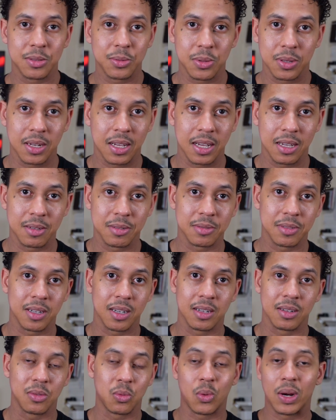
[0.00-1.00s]
would have
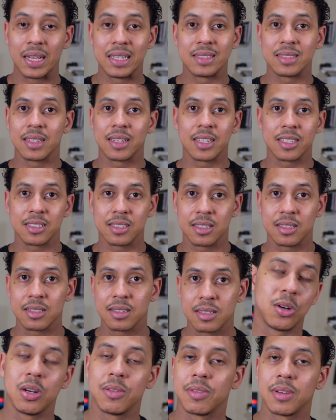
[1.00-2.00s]
a wide selection,
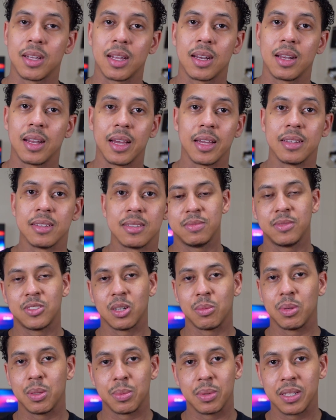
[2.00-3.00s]
or even online.
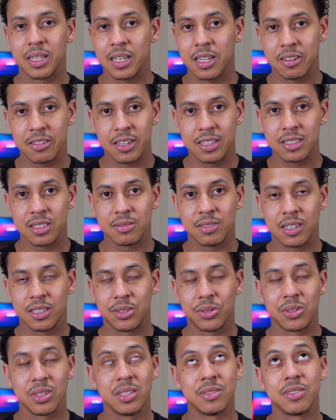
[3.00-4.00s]
Some people get creative and
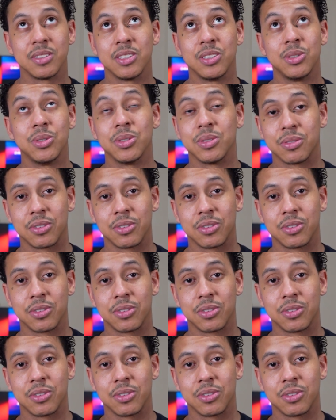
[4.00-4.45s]
don't even use